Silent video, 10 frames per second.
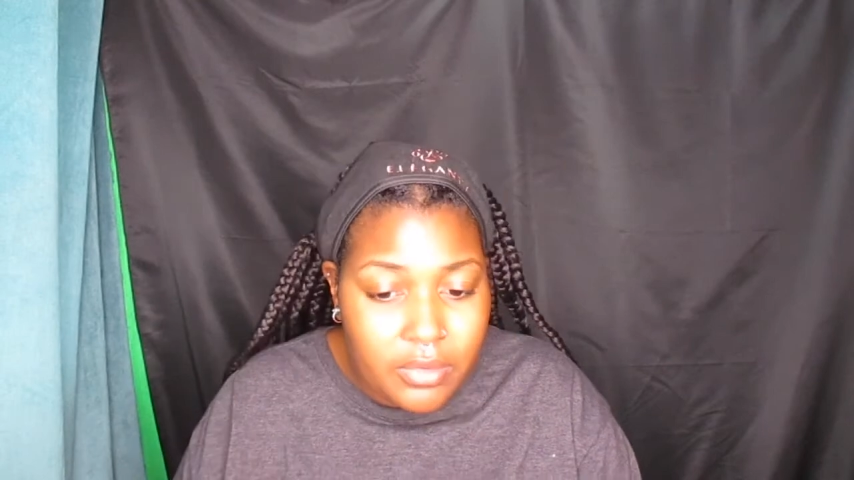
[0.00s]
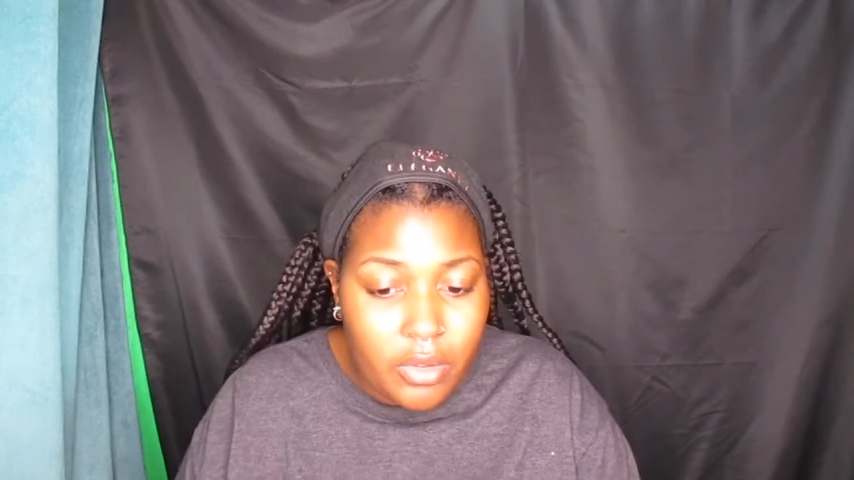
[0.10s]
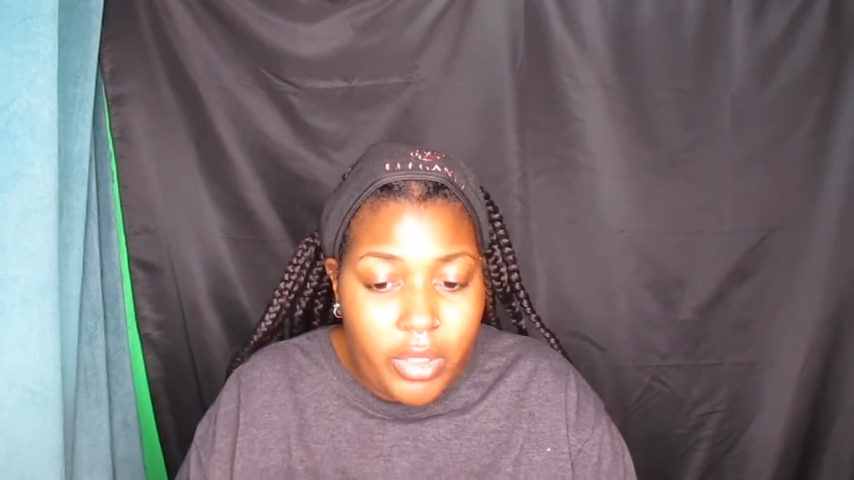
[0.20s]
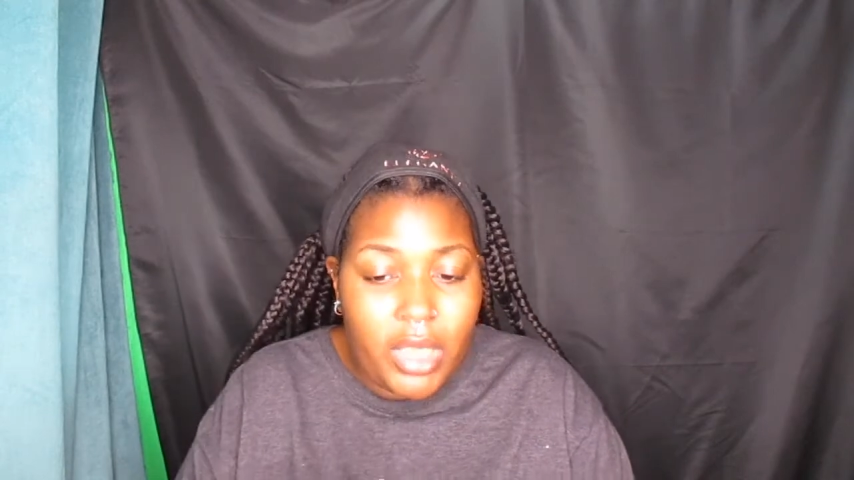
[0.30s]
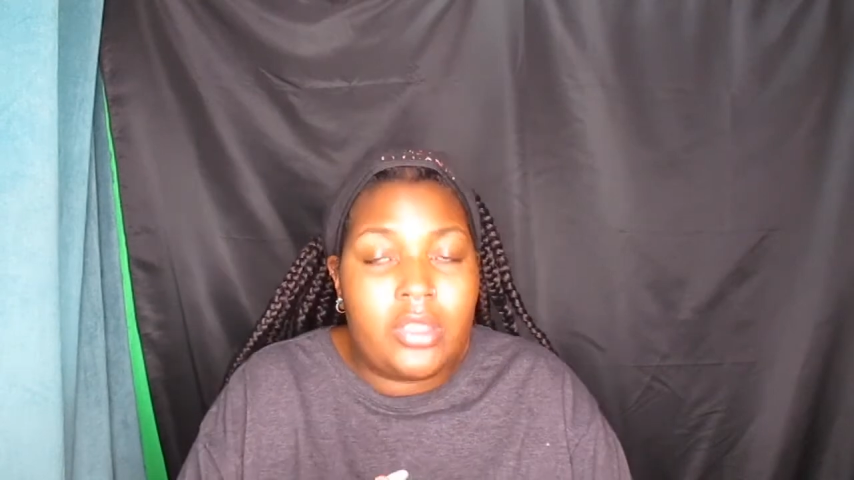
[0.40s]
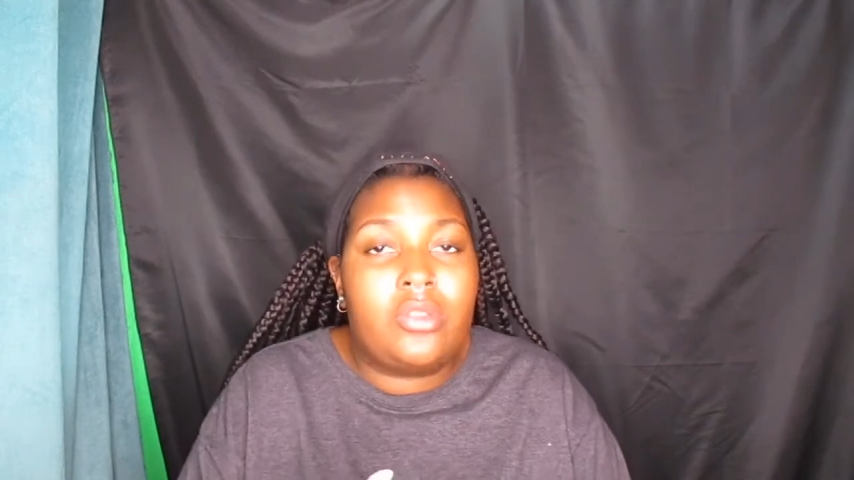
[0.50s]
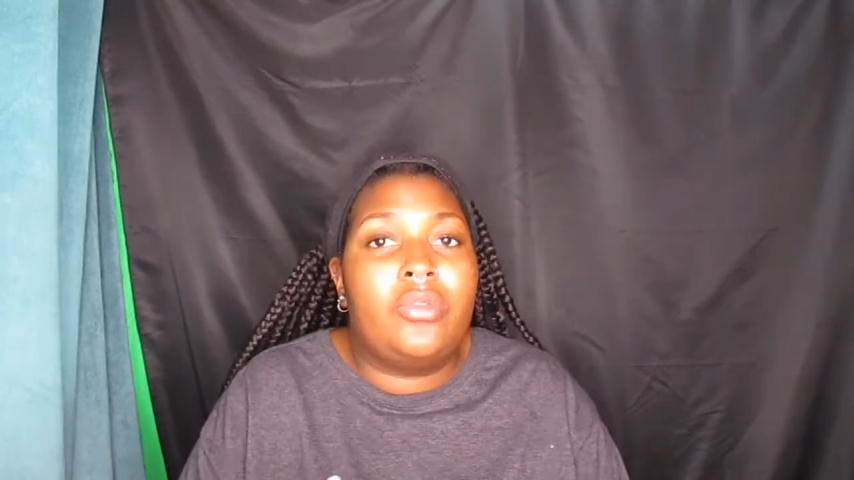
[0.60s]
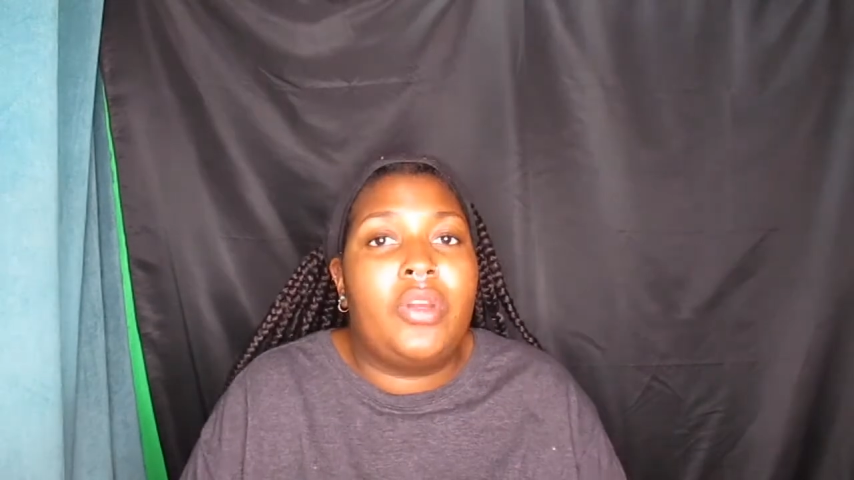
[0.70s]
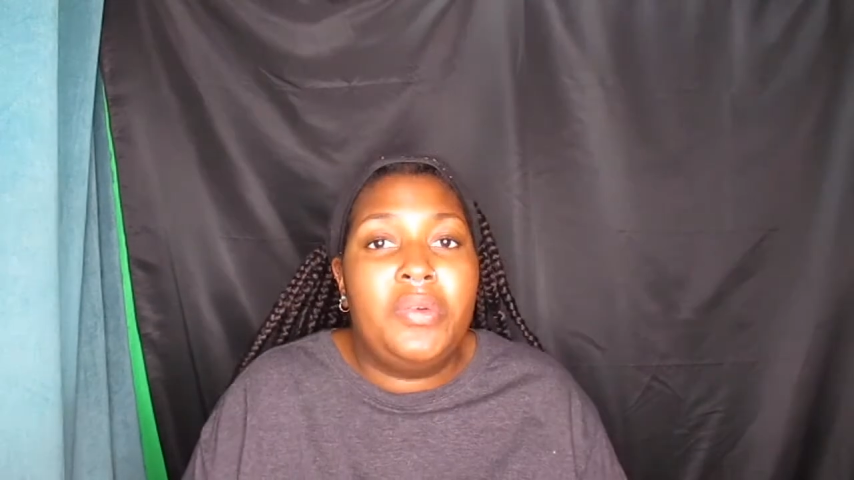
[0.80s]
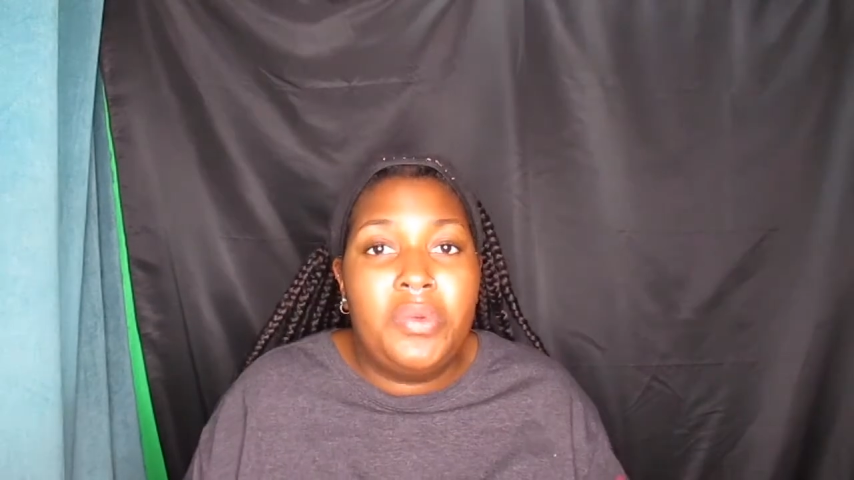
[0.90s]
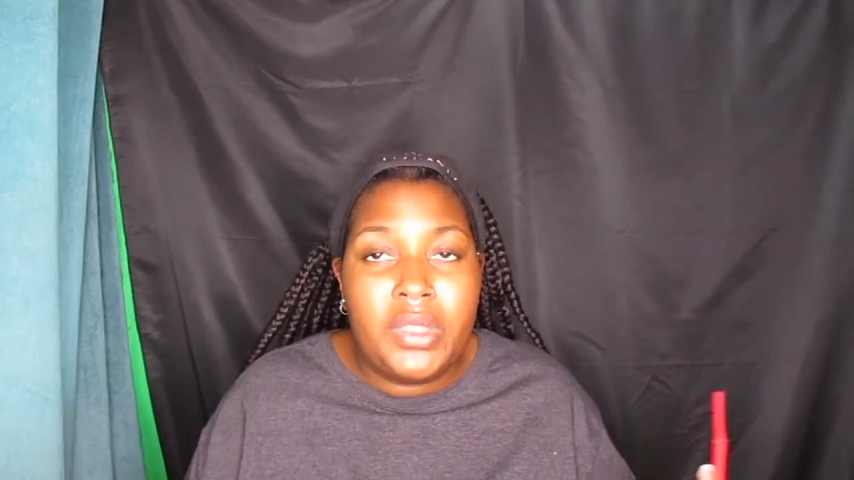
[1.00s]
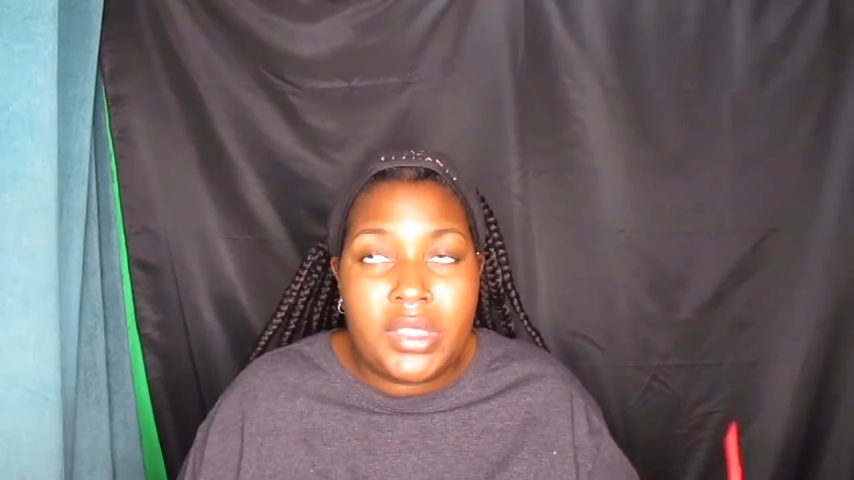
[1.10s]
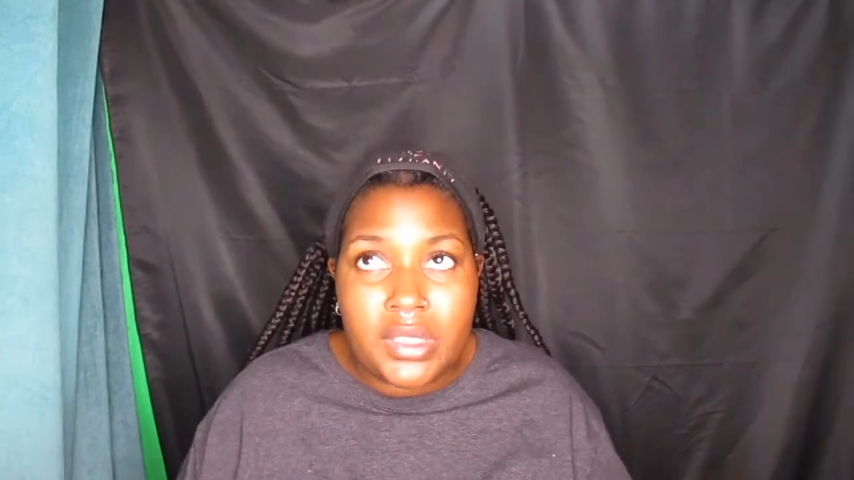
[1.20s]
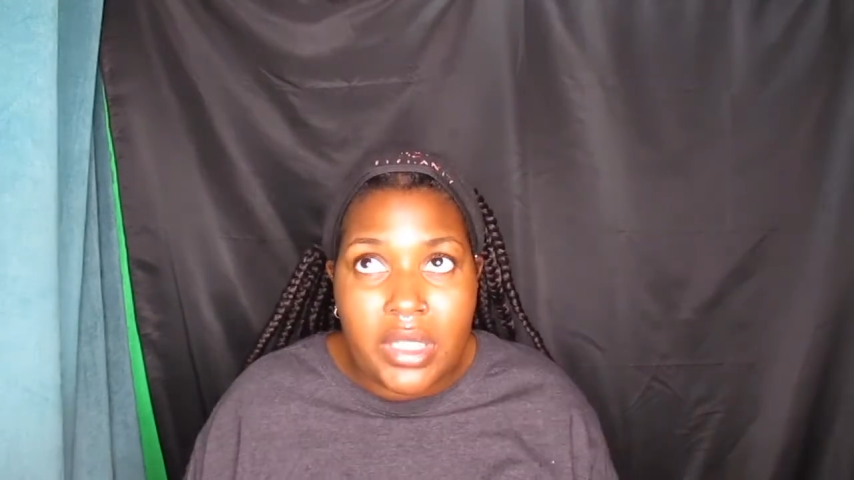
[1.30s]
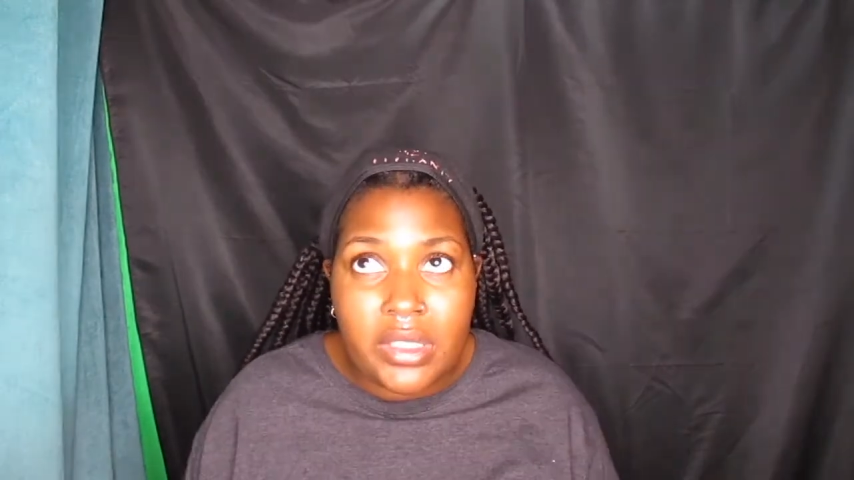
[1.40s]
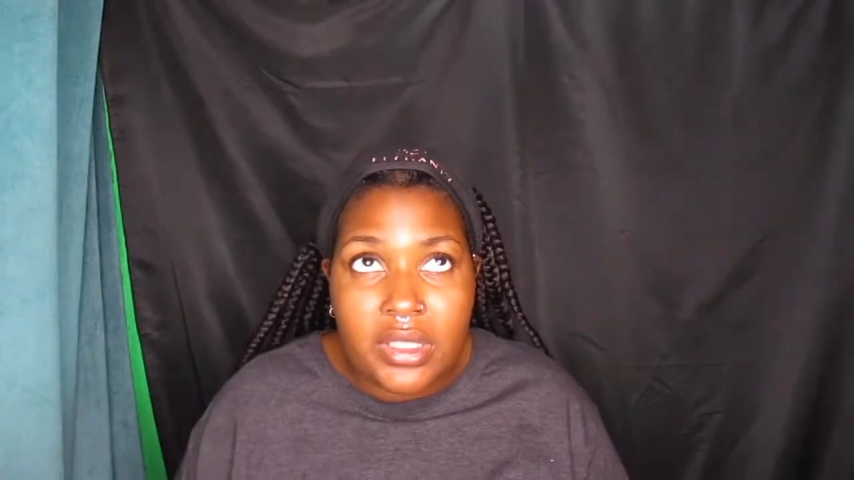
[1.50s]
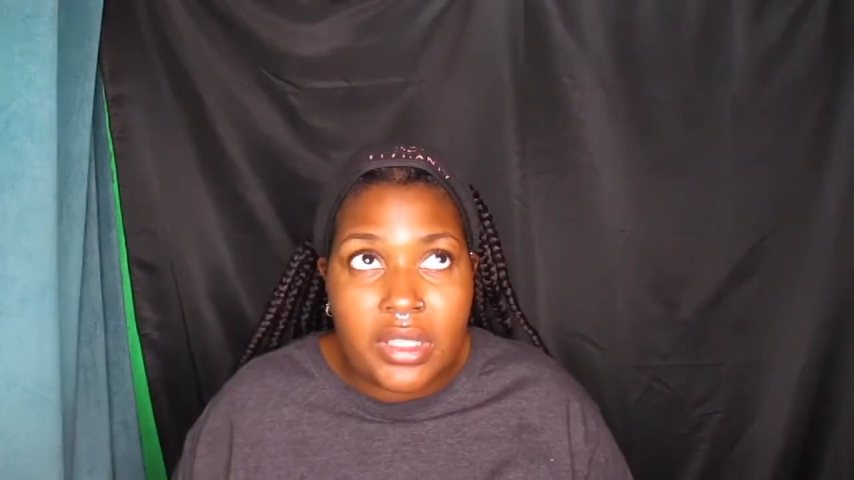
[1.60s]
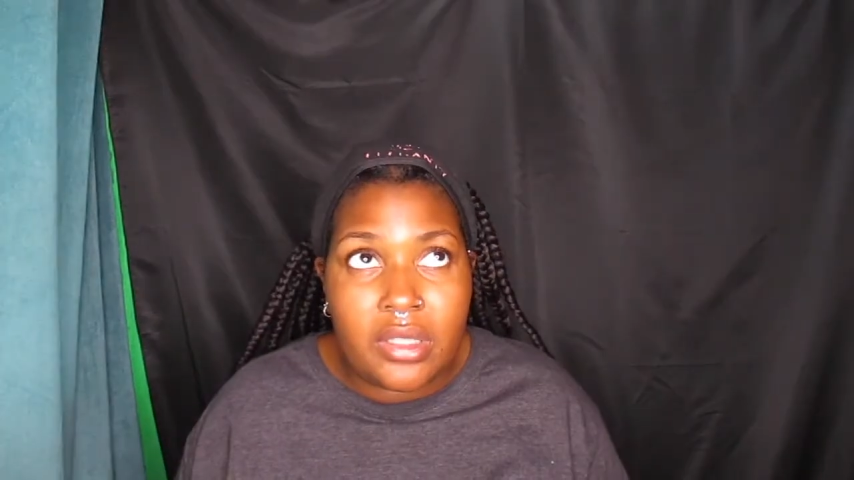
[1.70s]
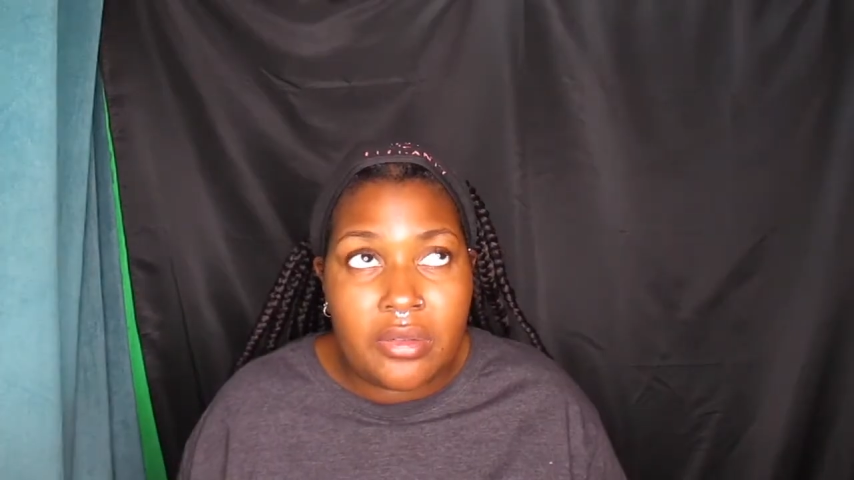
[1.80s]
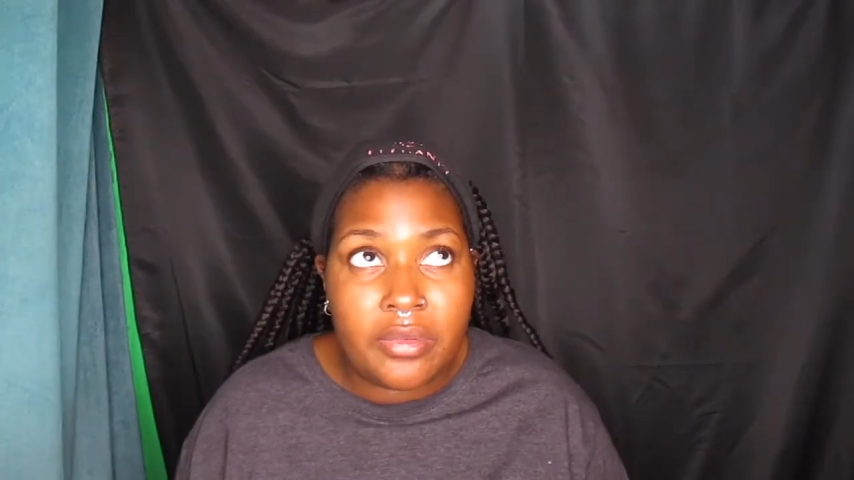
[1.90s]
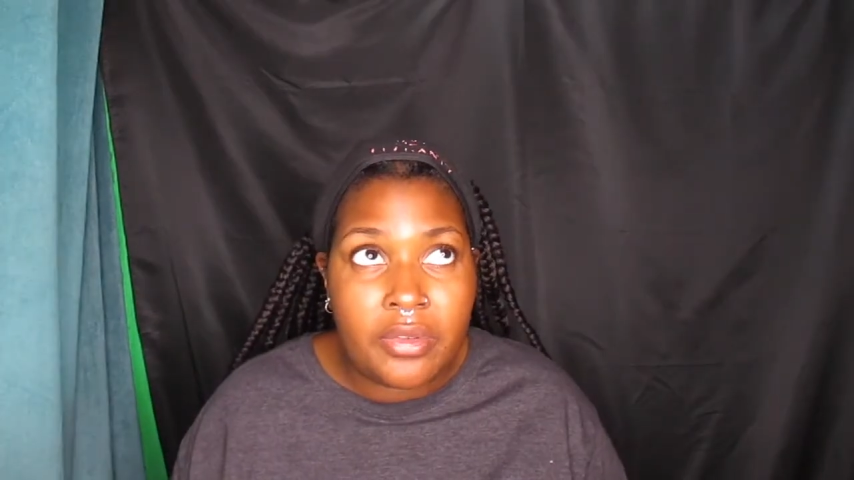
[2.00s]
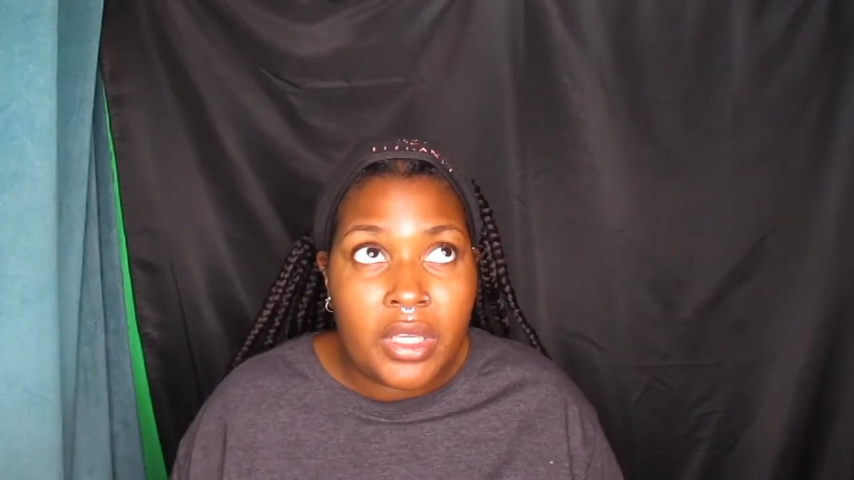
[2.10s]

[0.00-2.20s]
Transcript: Okay, so if everyone is sensitive,